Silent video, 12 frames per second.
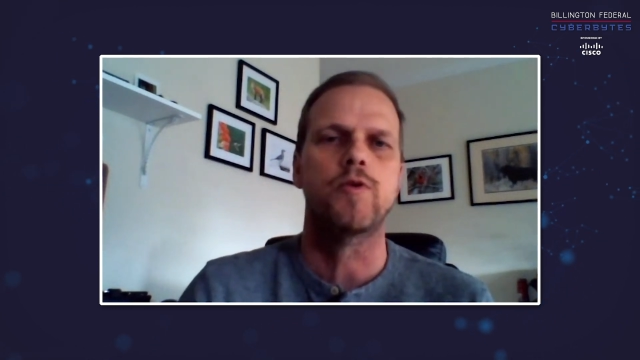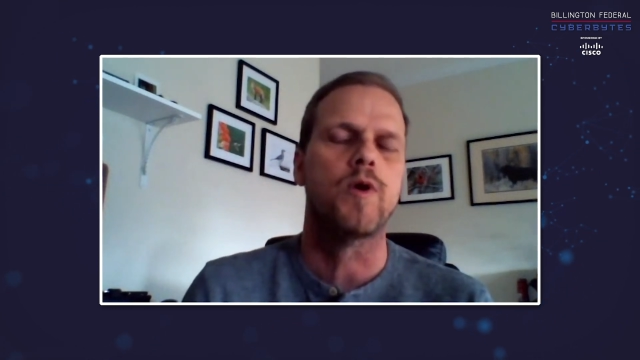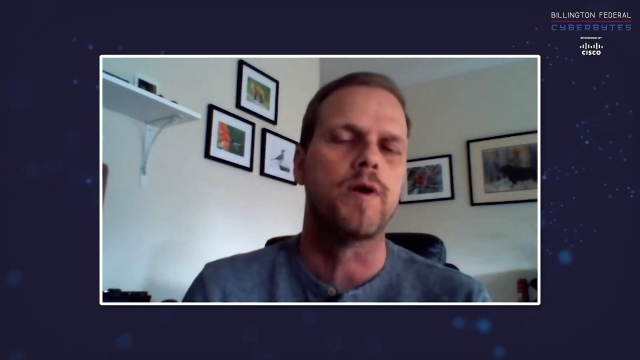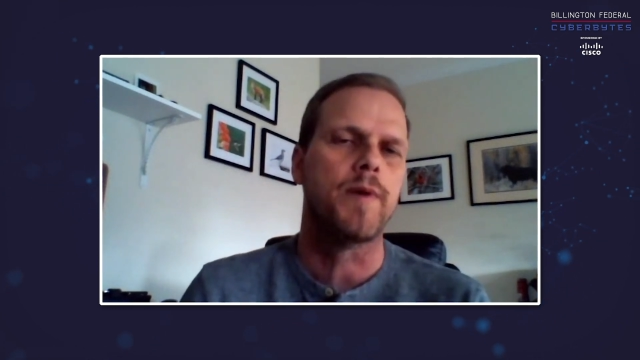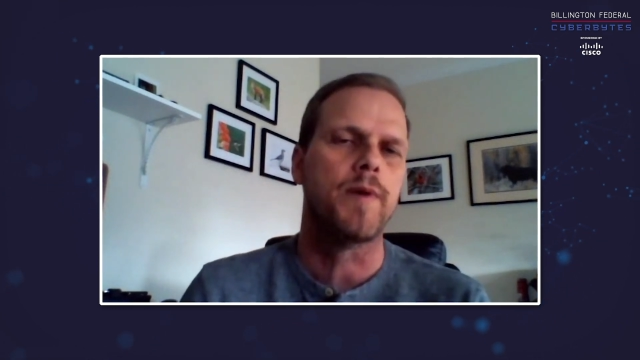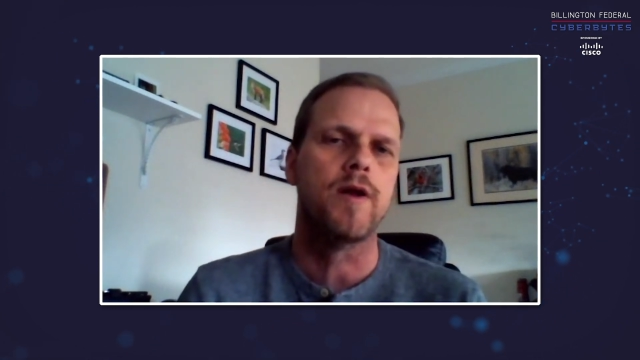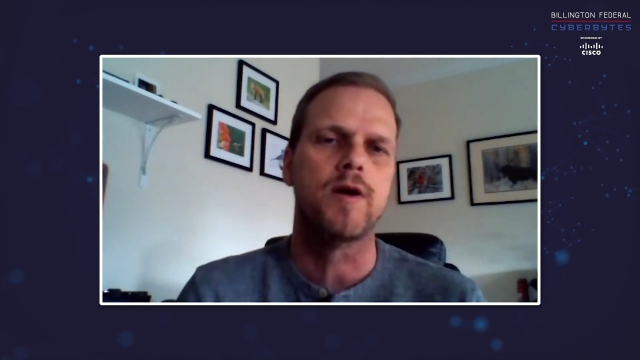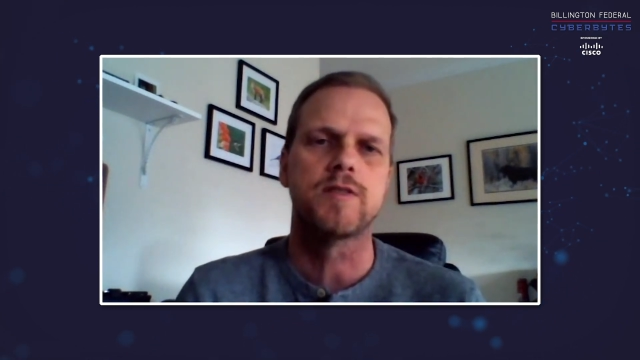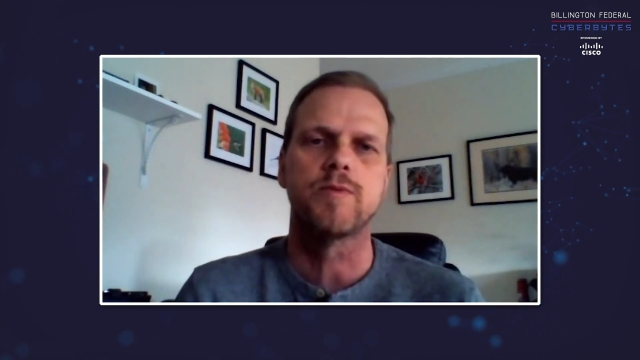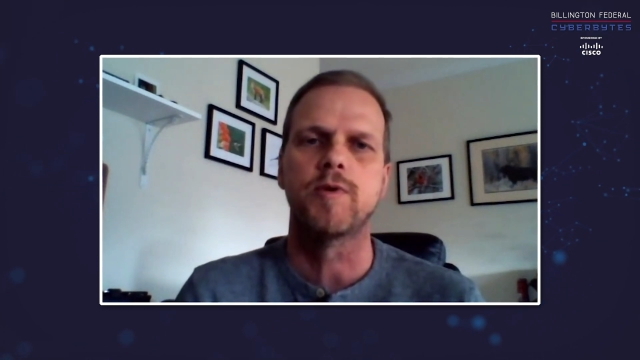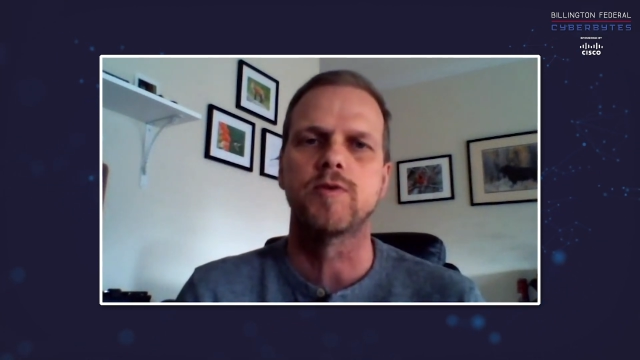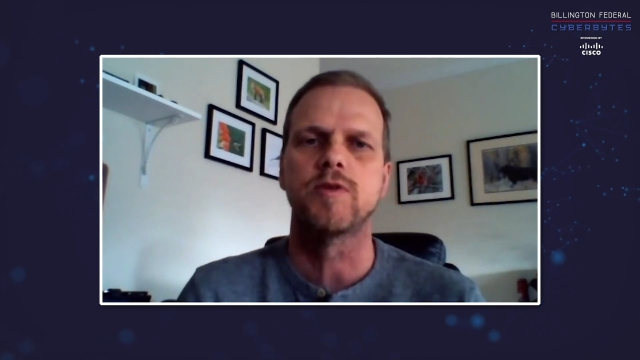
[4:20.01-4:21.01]
what am I not
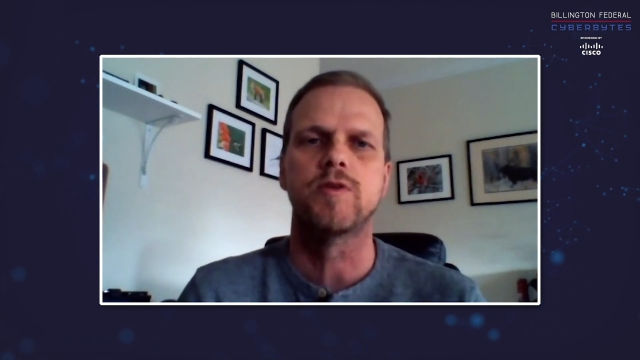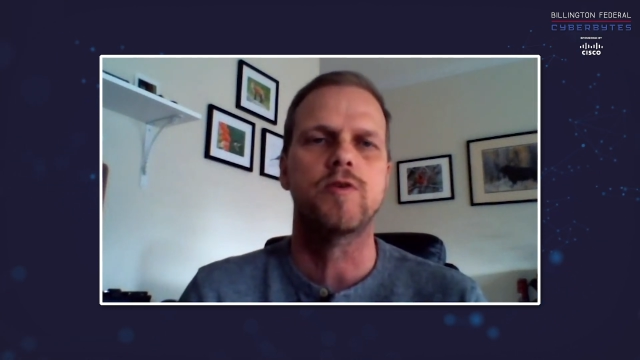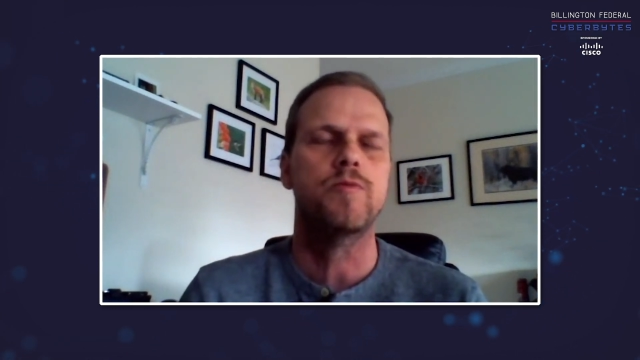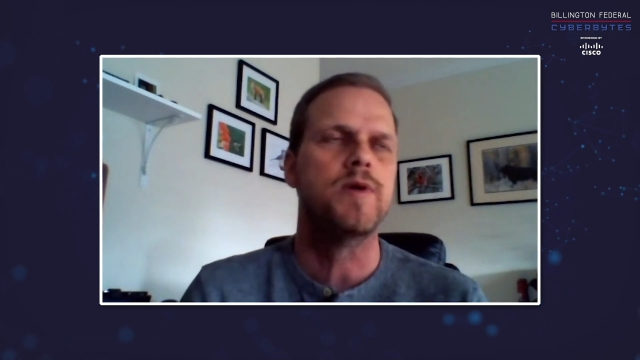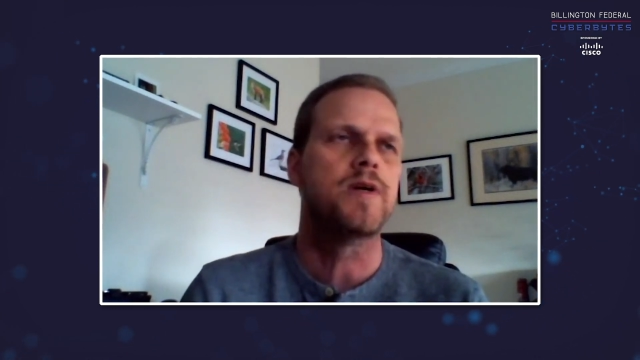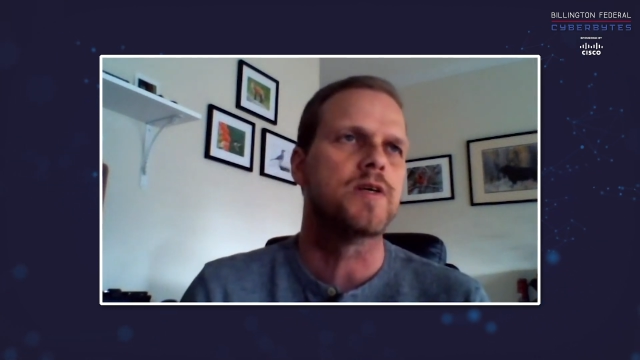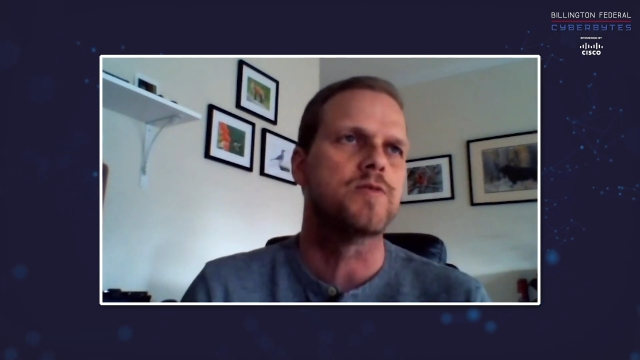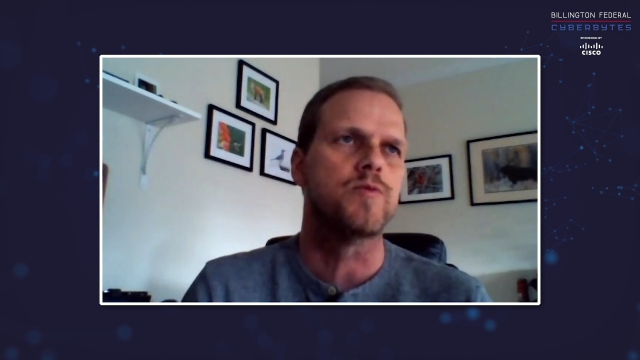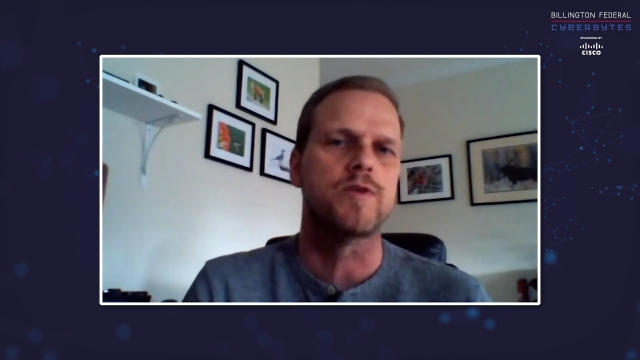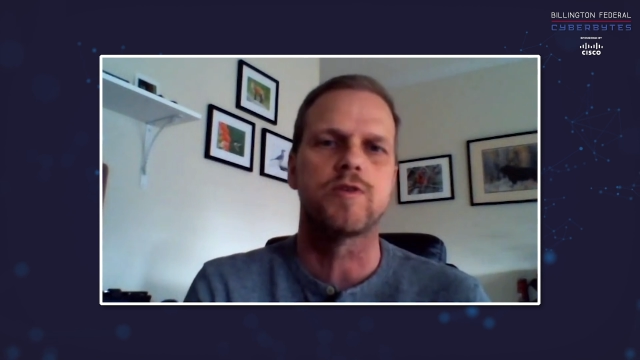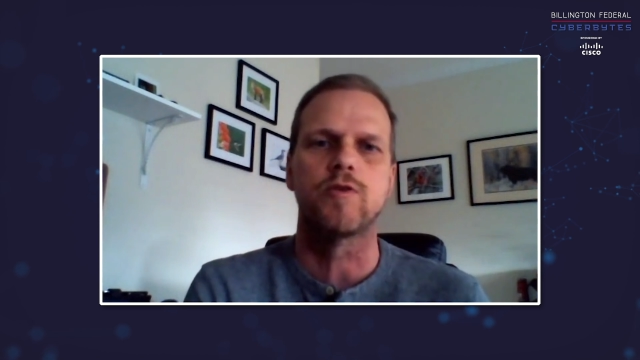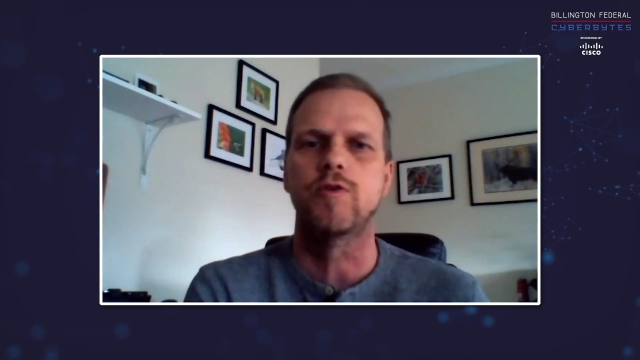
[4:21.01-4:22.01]
supposed to do, because we're
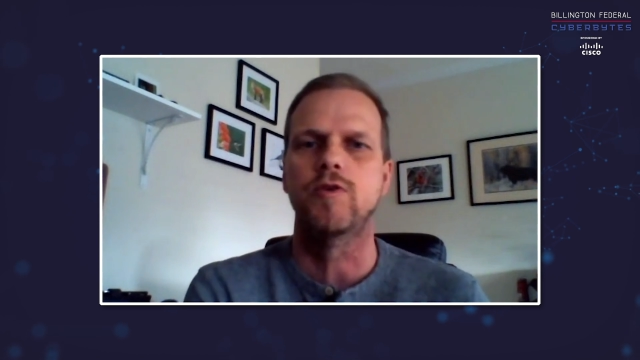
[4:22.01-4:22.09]
so